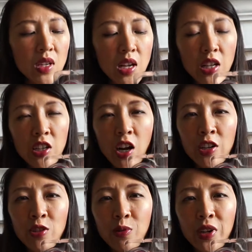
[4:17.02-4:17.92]
and
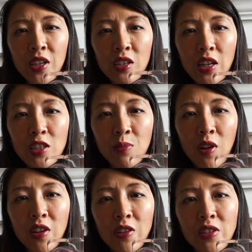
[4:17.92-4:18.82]
contouring like
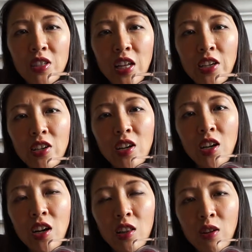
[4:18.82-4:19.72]
smaller areas like
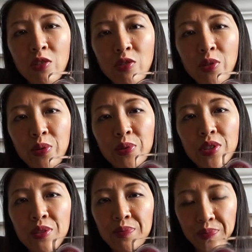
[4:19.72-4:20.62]
along your nose.